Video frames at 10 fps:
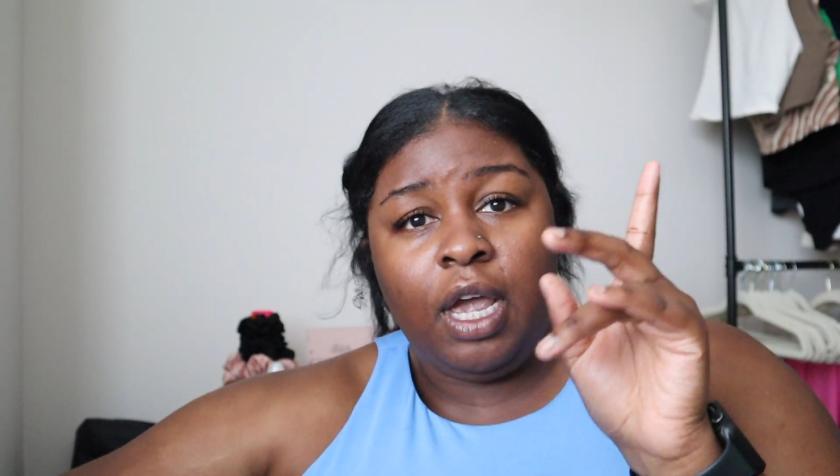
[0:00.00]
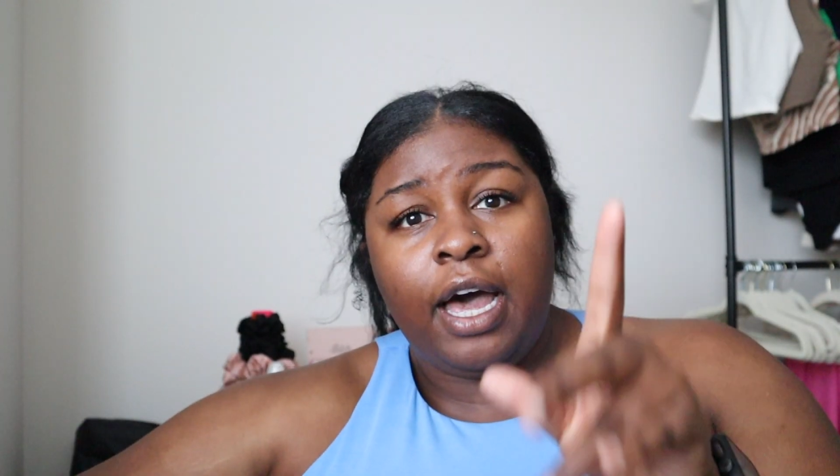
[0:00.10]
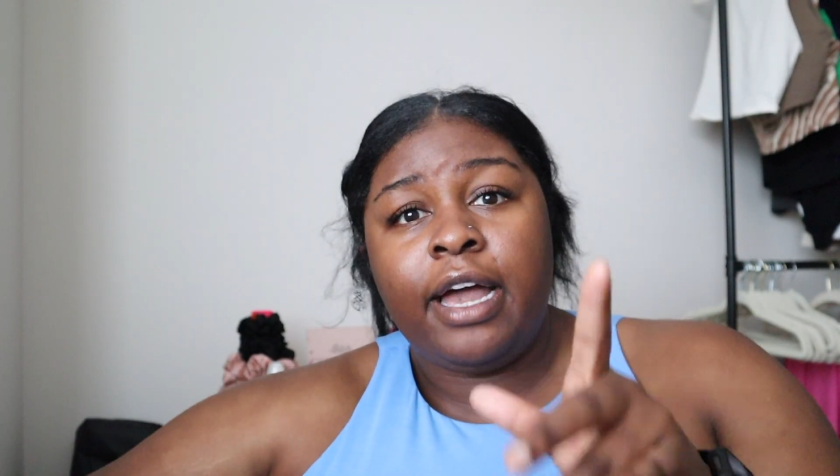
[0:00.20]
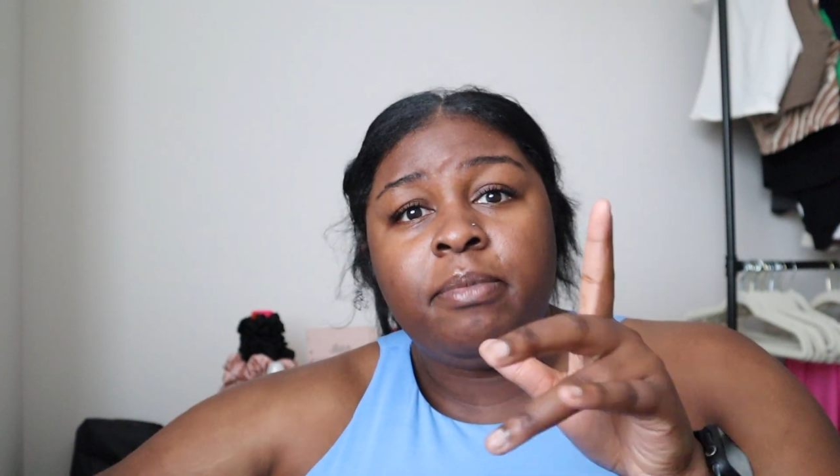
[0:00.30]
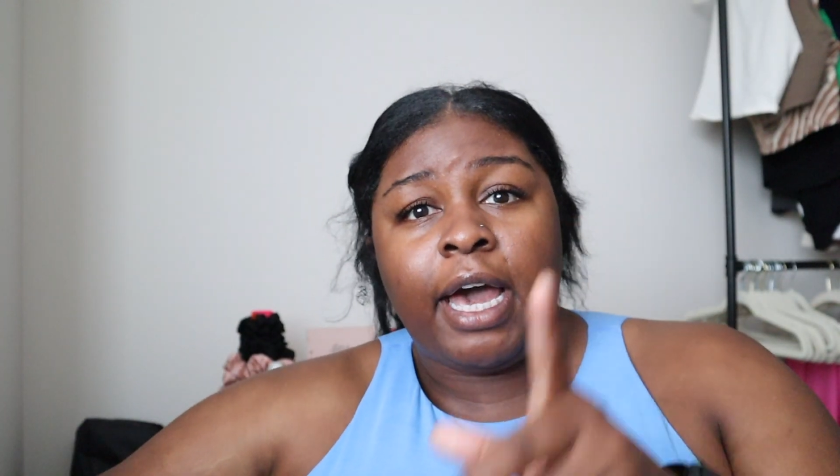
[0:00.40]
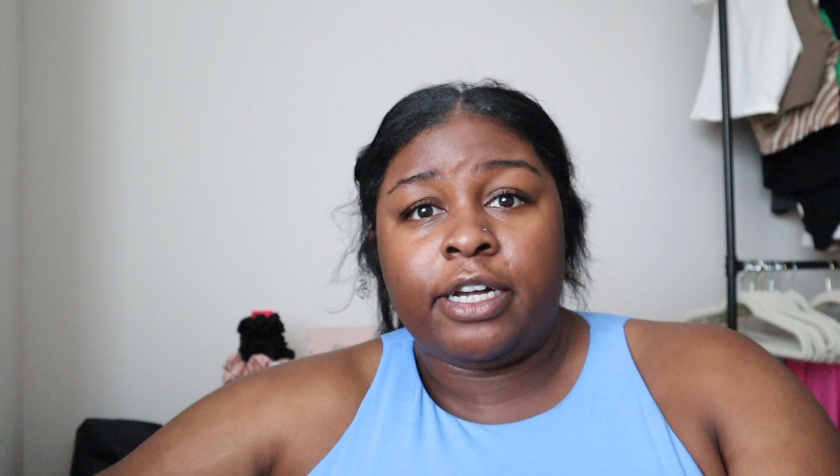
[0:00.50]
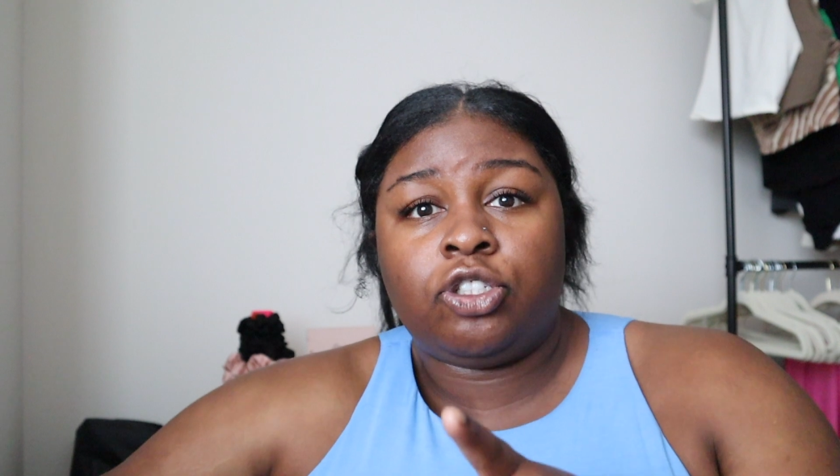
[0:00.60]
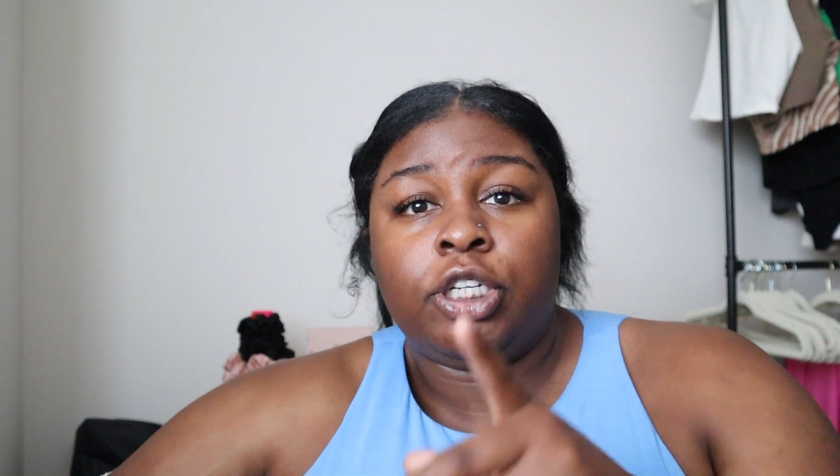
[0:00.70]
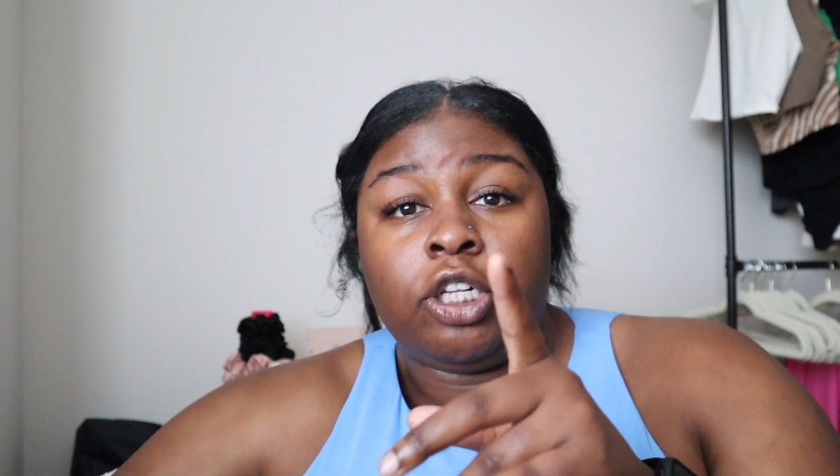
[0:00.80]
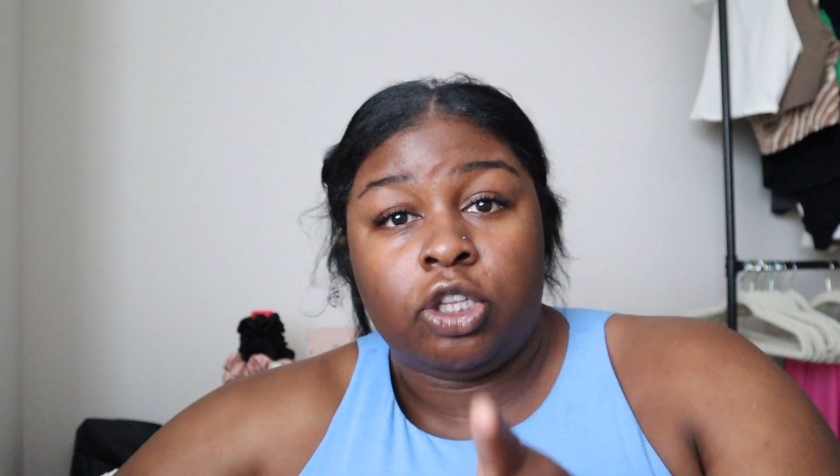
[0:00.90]
I'm
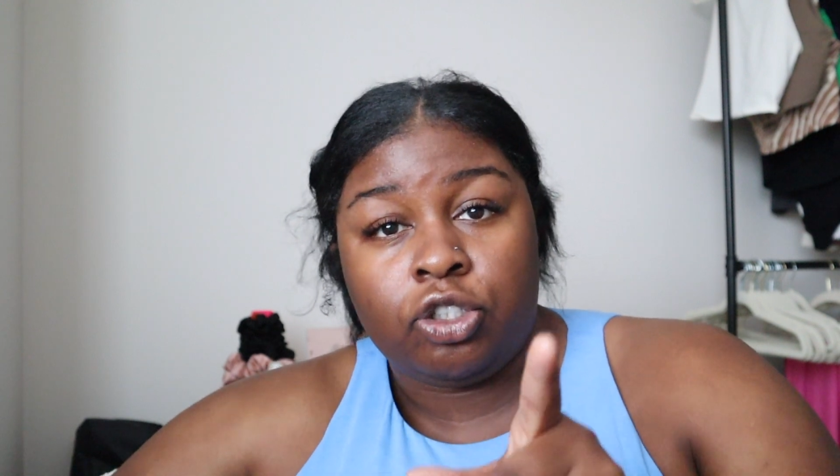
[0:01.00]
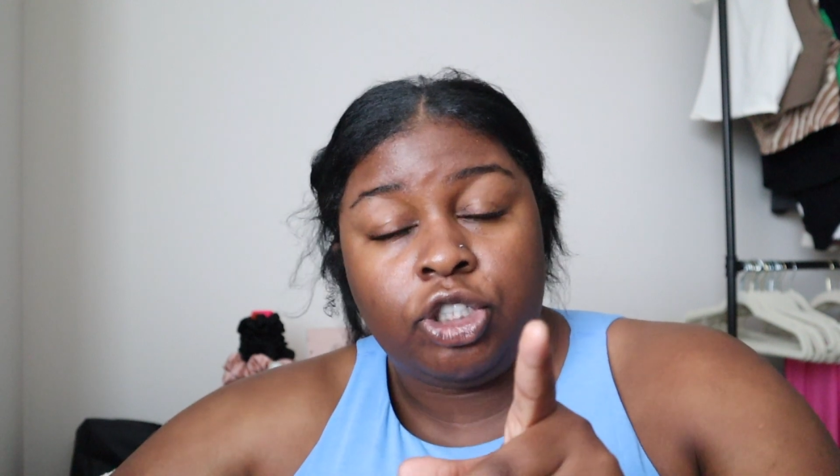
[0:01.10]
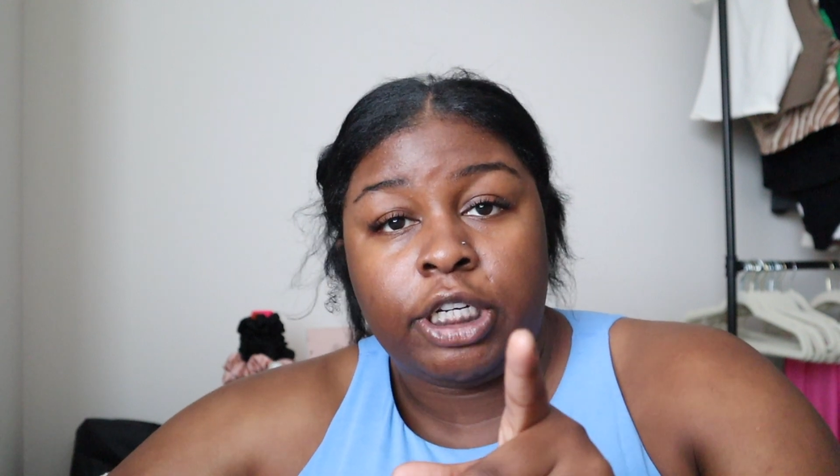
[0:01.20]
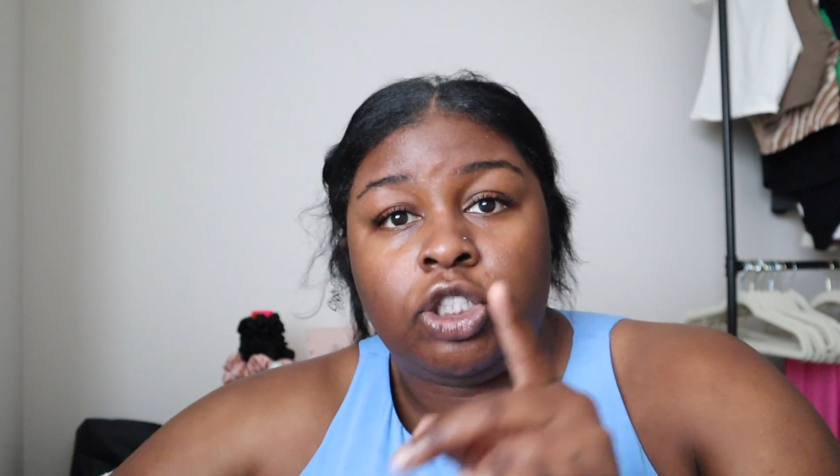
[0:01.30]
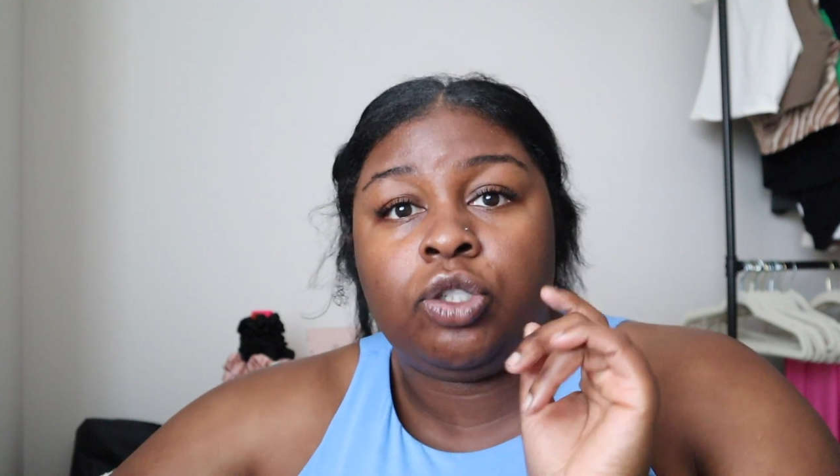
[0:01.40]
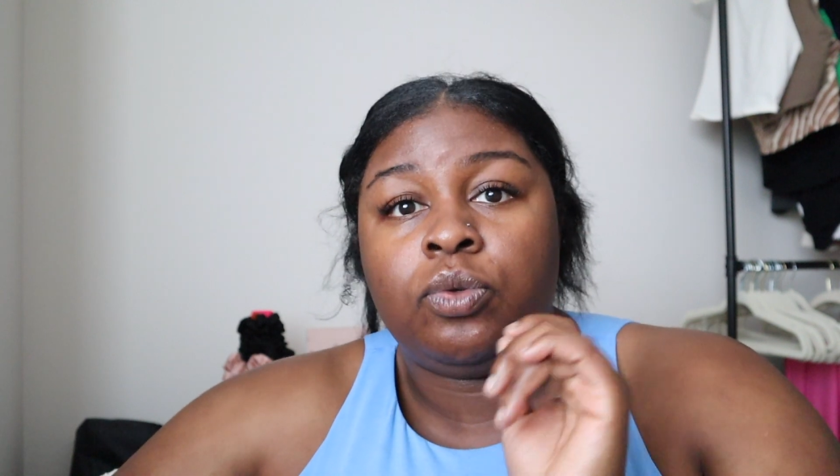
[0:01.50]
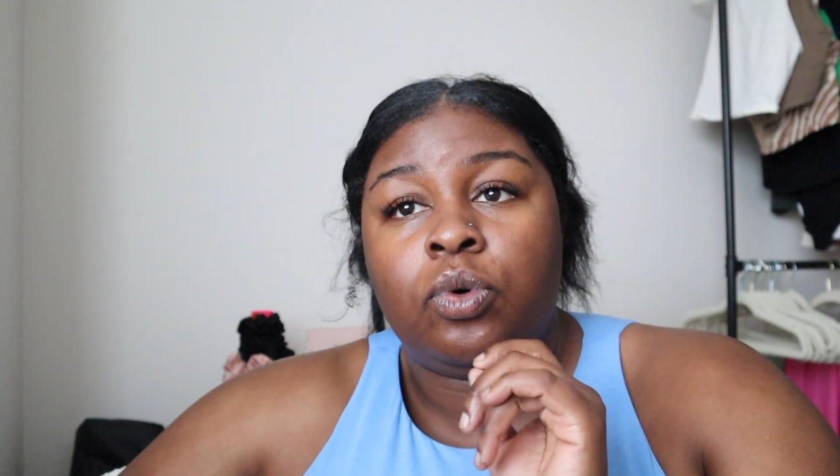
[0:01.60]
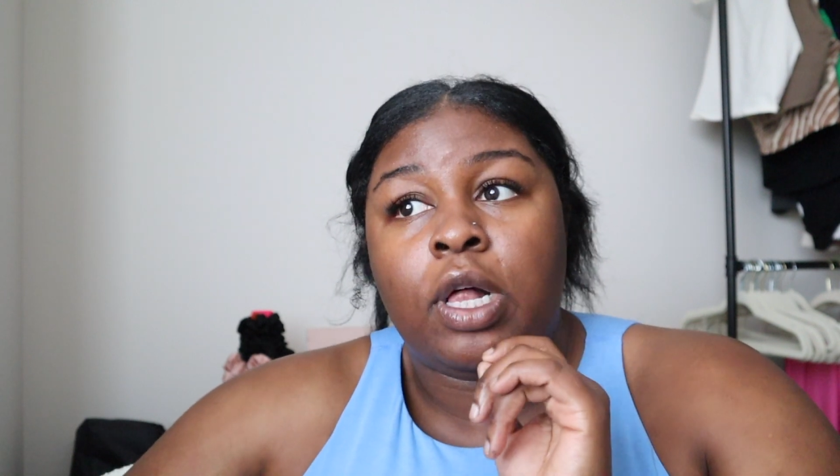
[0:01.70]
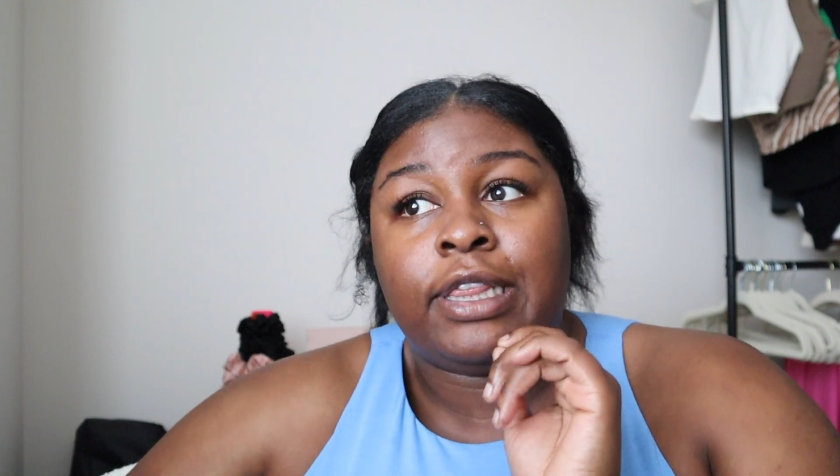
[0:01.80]
actually allergic to